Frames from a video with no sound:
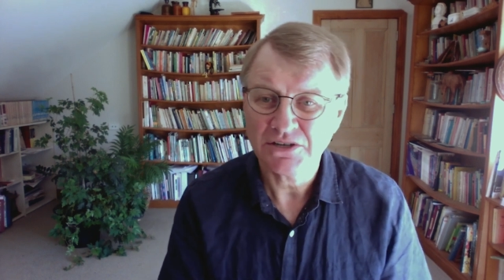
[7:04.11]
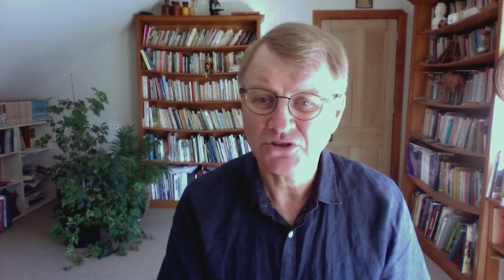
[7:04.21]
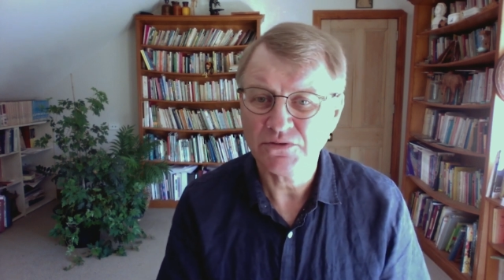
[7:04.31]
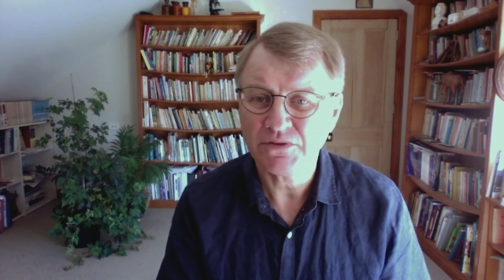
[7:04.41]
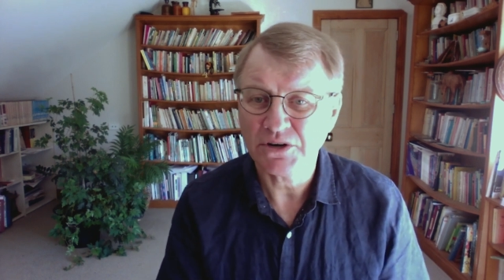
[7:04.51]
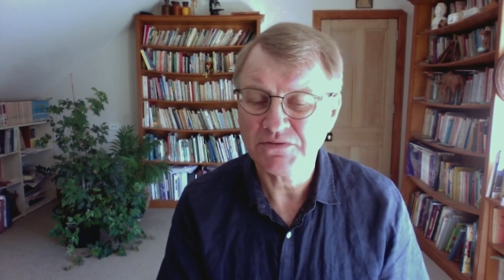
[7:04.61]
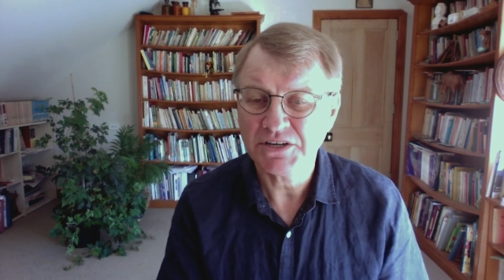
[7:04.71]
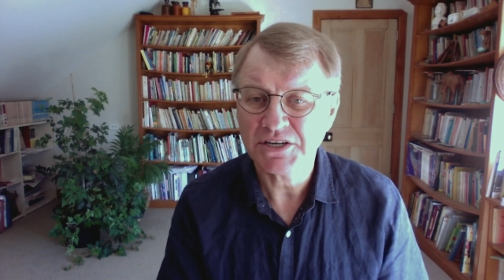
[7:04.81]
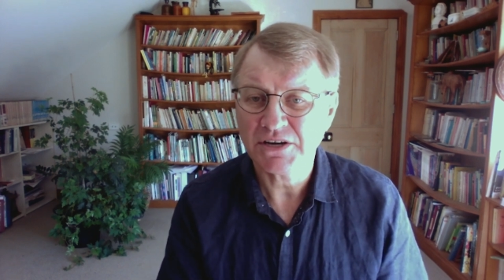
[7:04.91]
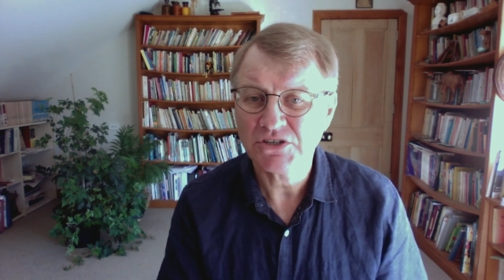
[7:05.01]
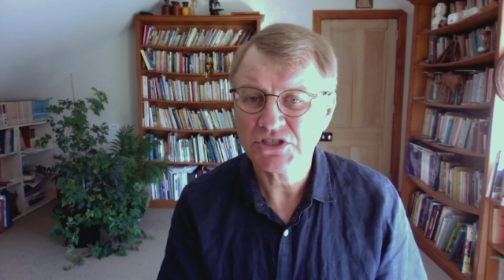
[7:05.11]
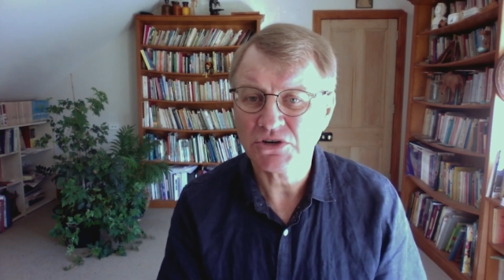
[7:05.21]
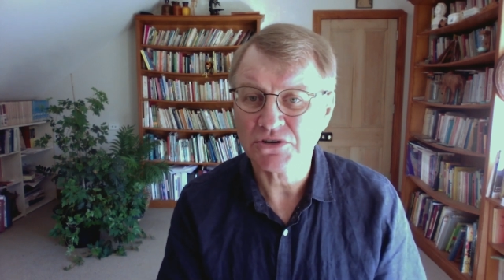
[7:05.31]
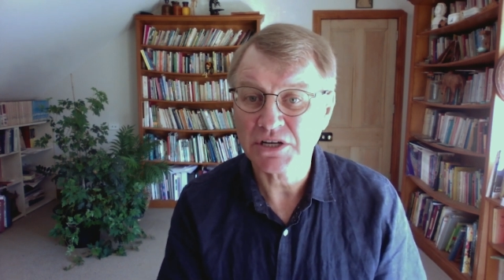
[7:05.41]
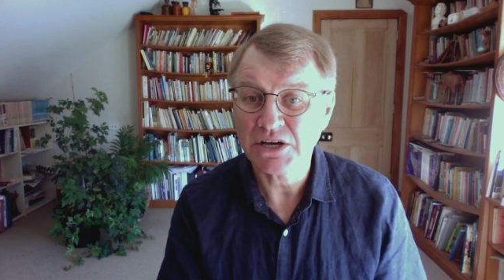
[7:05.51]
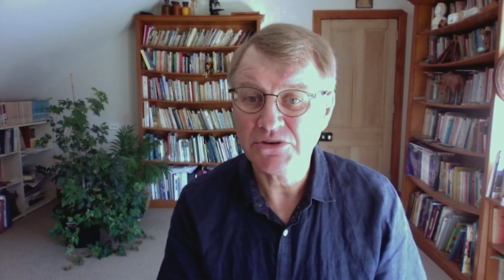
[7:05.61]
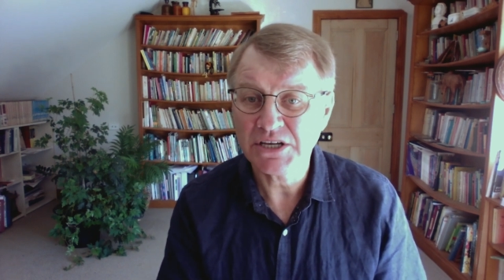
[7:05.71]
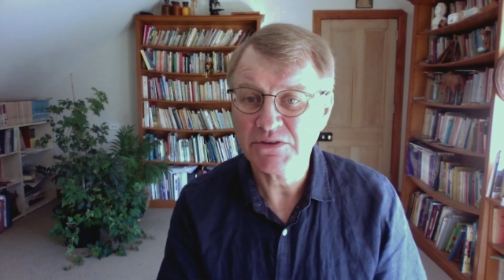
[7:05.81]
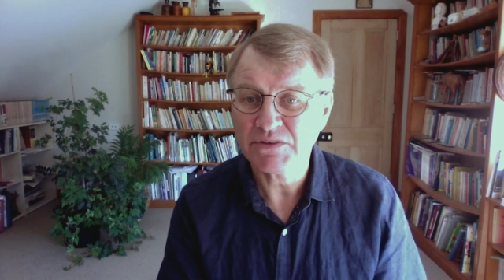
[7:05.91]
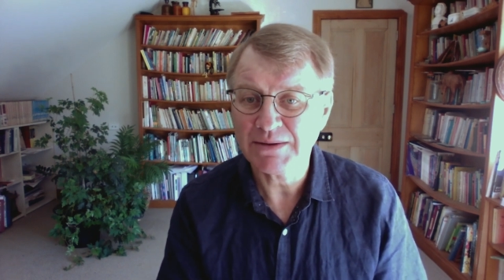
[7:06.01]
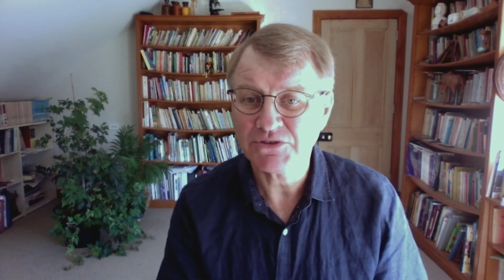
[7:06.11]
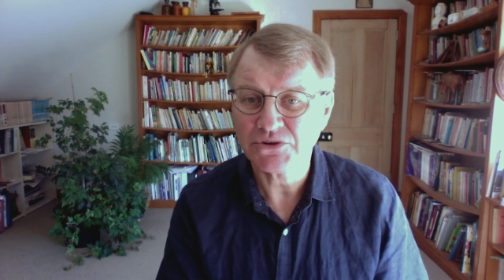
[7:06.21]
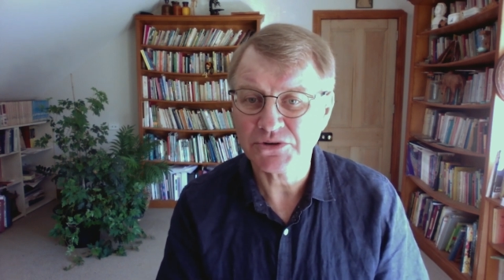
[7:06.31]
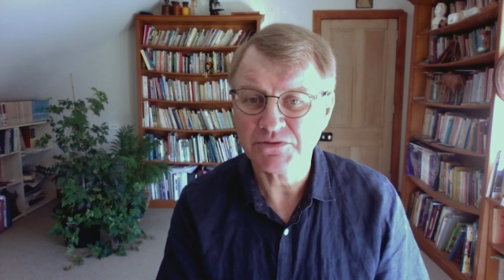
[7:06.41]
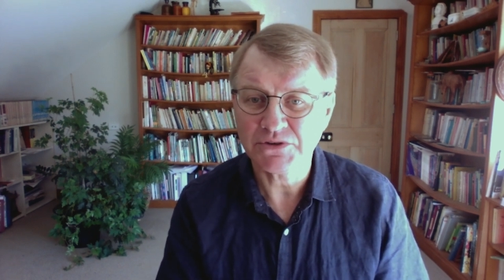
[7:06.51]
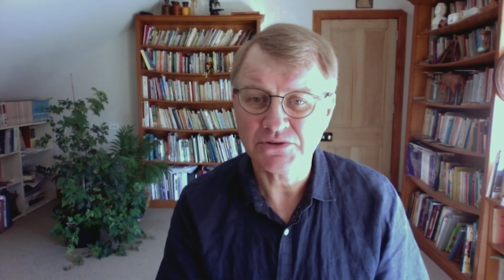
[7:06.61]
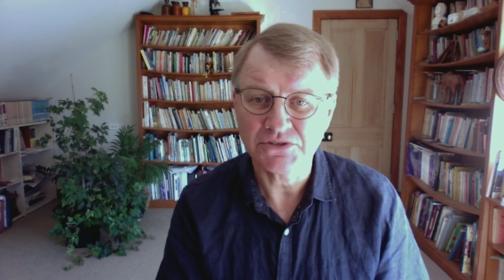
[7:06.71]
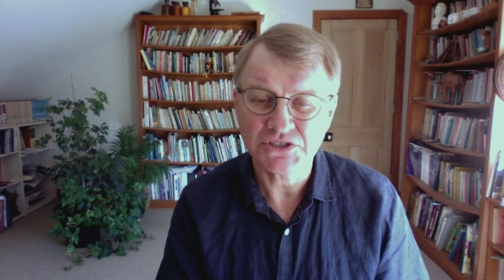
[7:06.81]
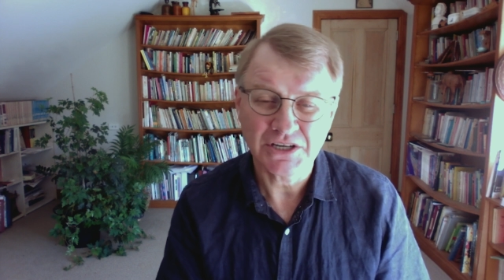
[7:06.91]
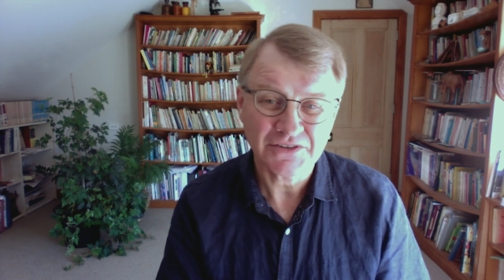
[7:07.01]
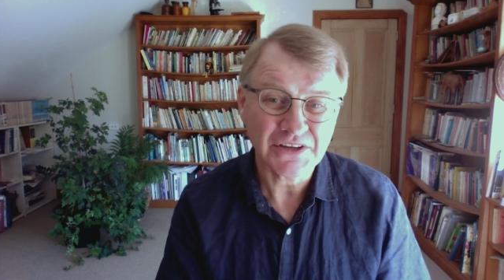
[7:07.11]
You'll find videos on low inflammatory foods.